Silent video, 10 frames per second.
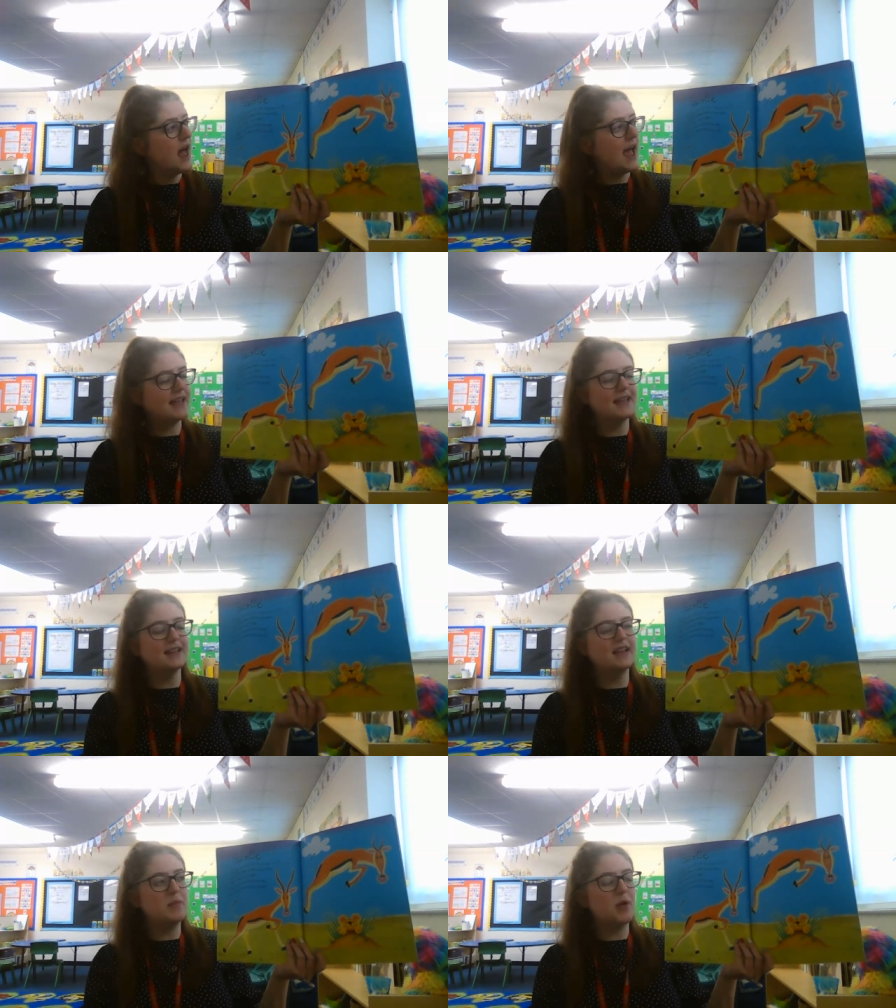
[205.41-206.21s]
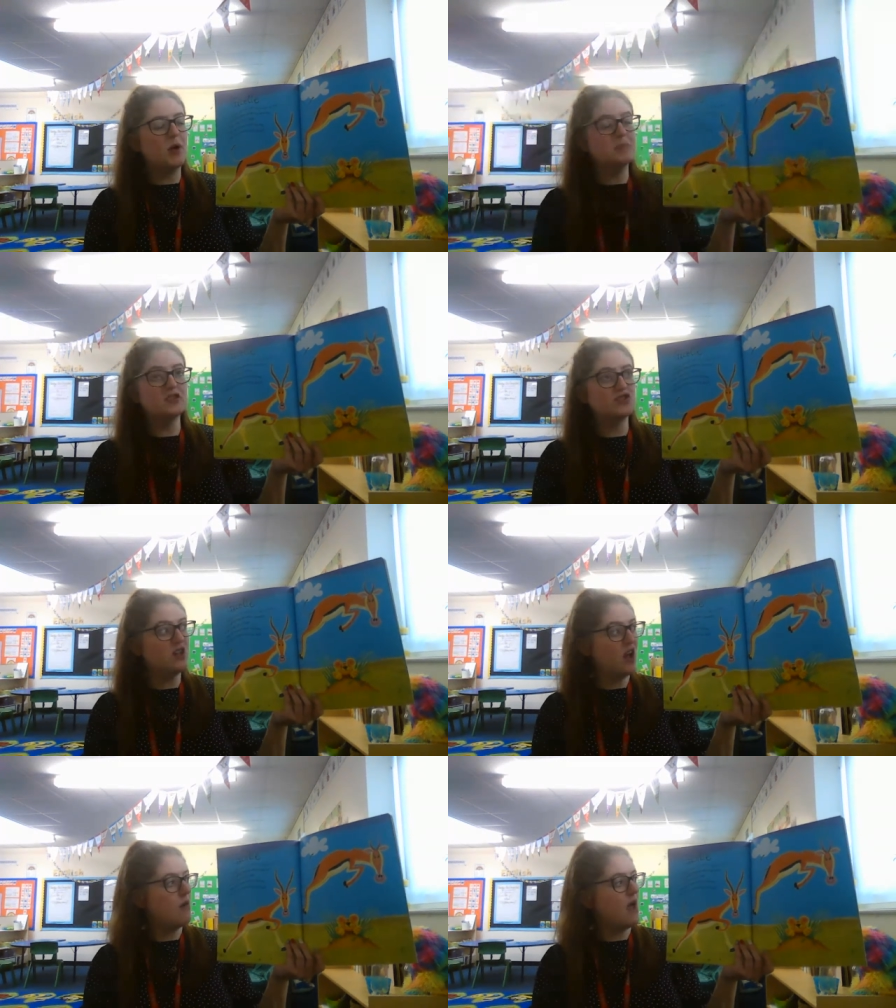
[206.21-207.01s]
I can leap up
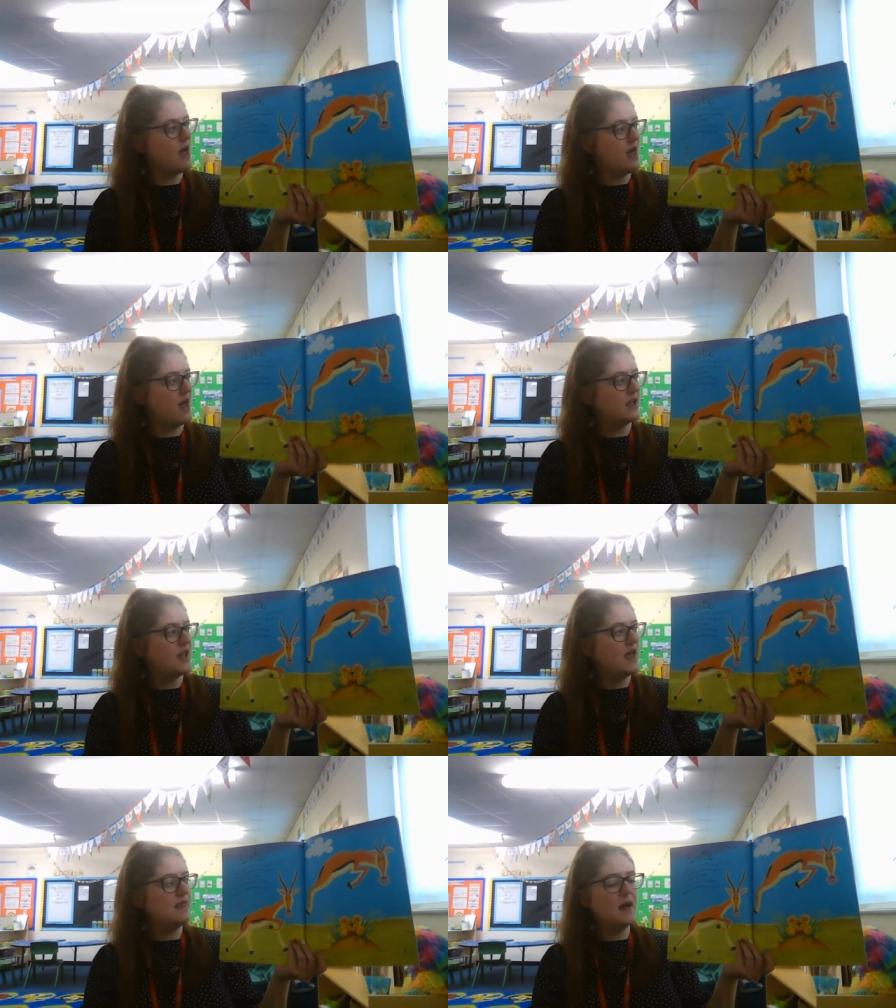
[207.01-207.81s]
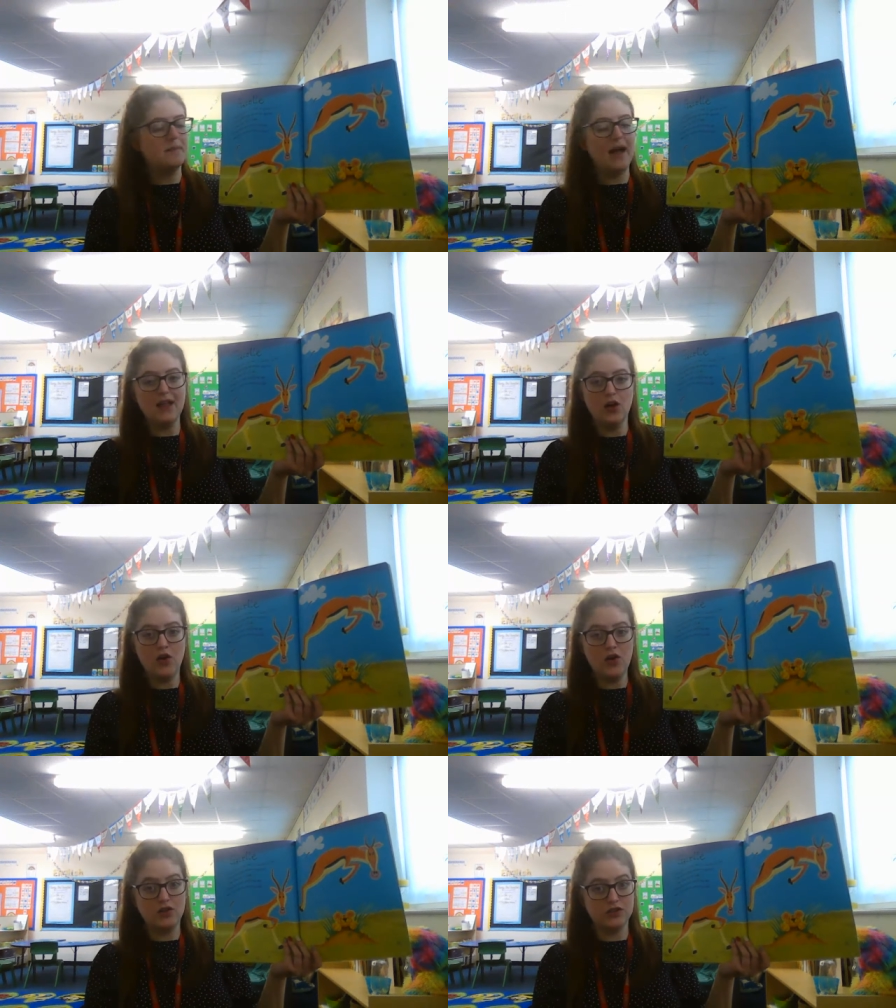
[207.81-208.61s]
so high that my
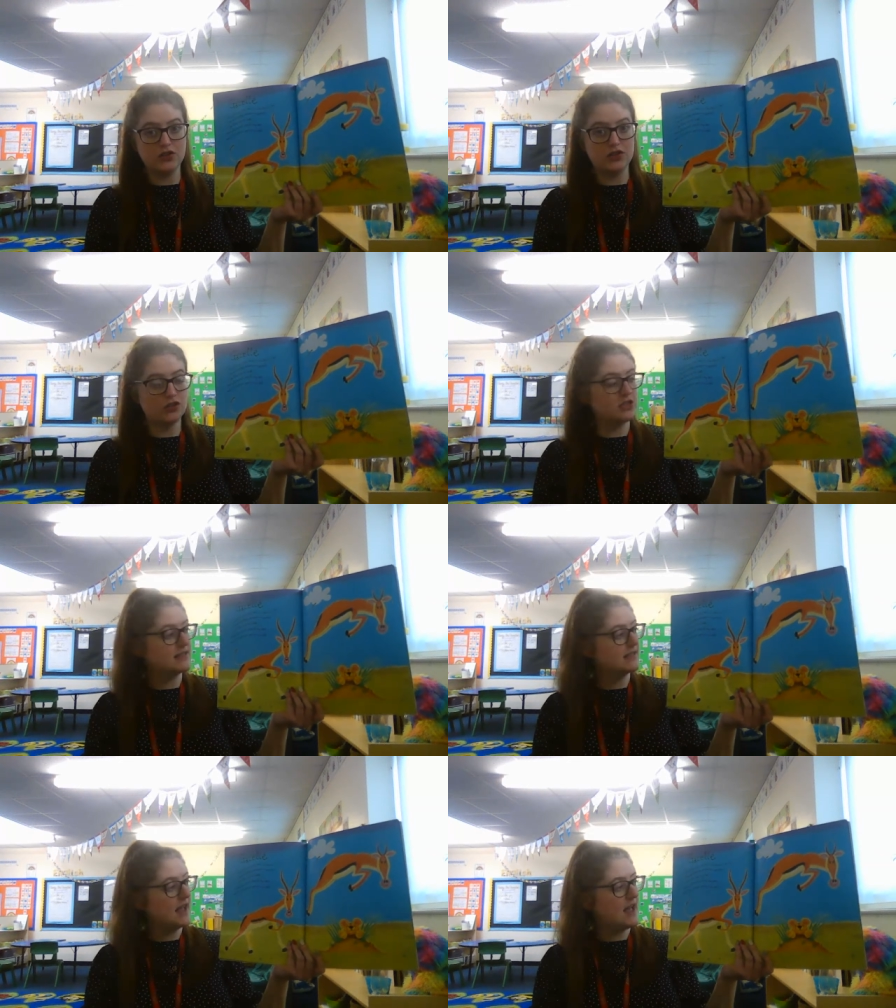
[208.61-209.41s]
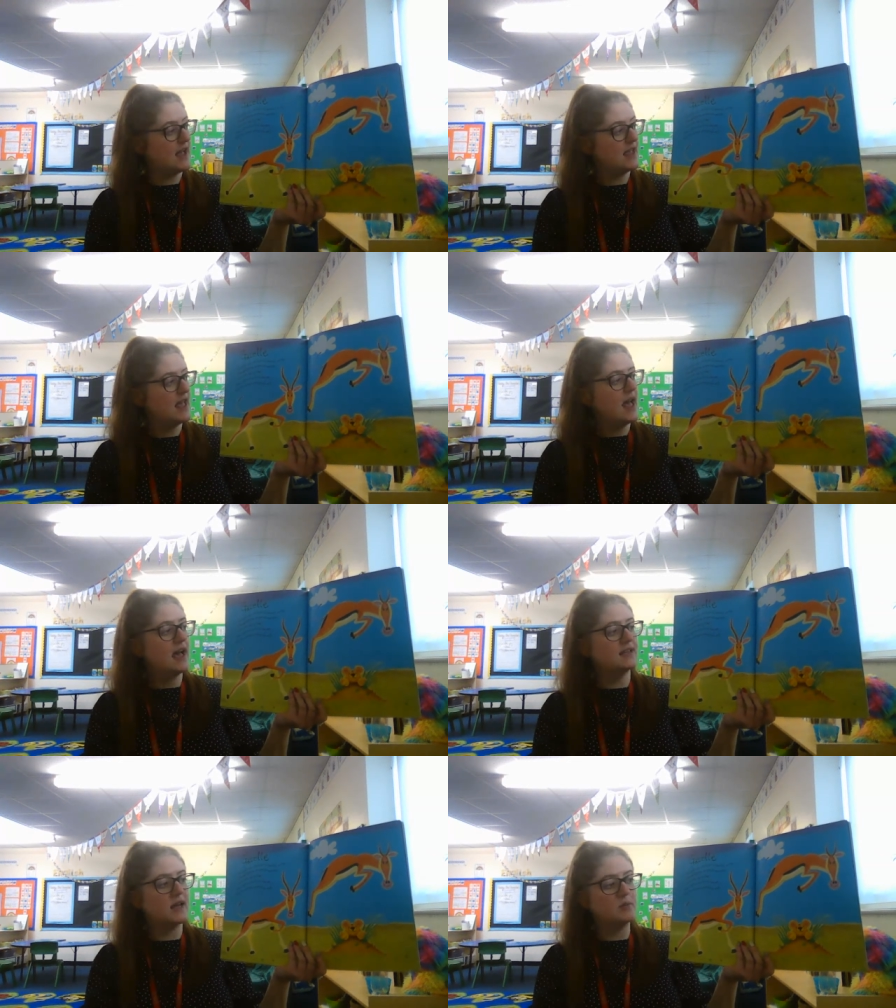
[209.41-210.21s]
horns touch the sky,
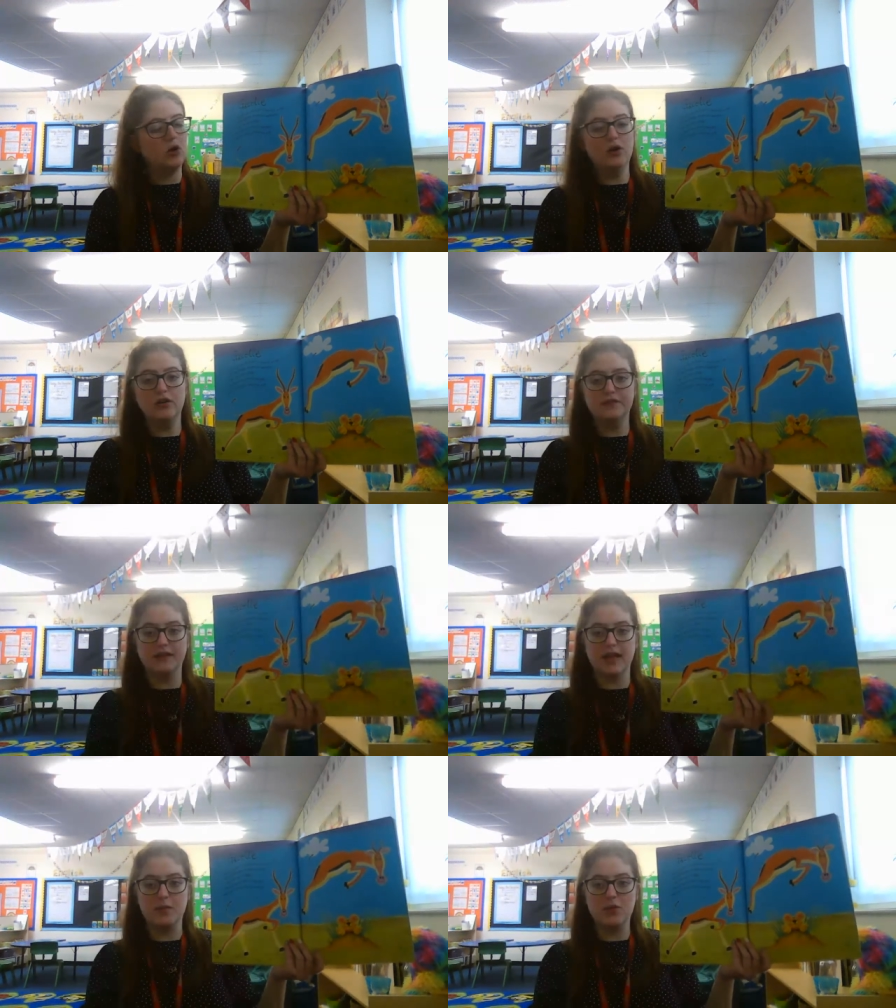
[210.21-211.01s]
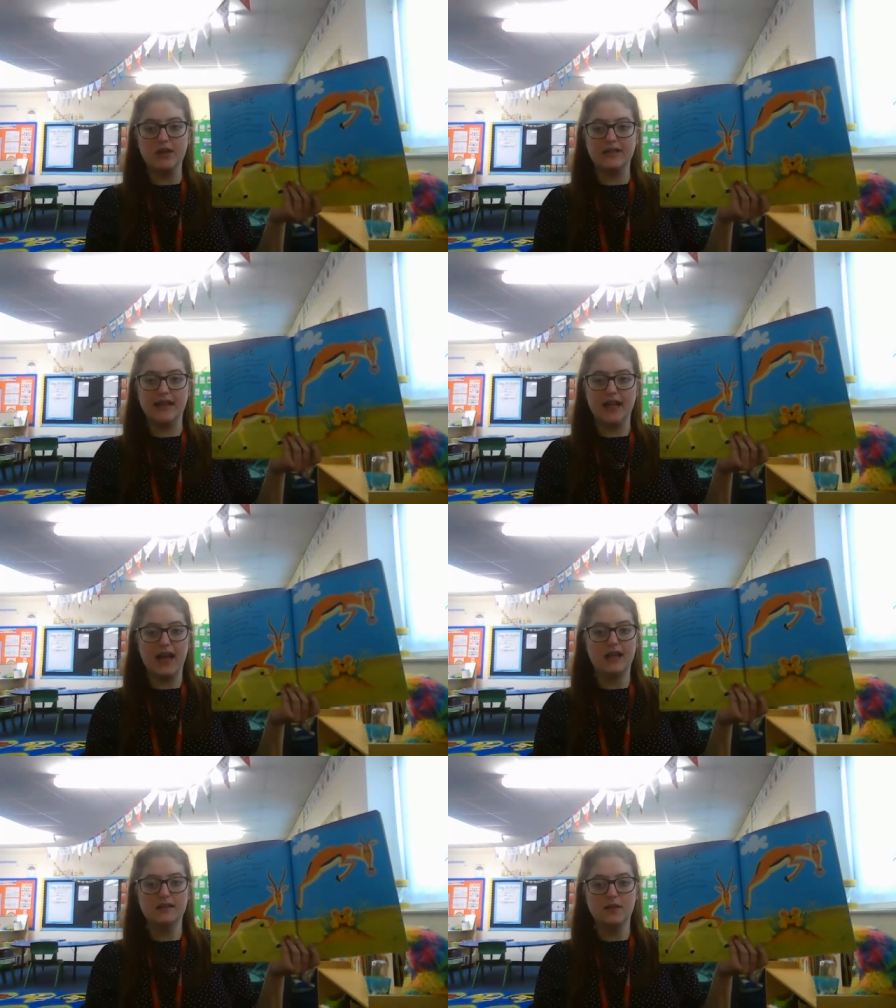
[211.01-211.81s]
and I'm awfully pretty
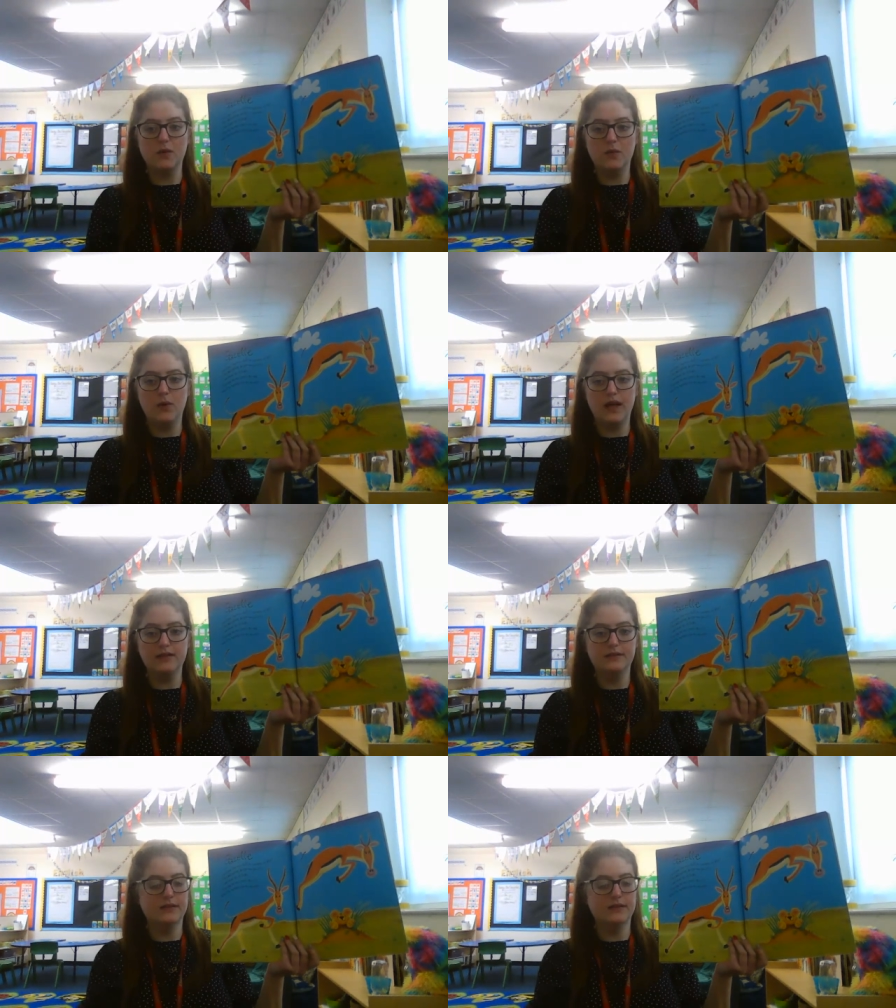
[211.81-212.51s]
as well.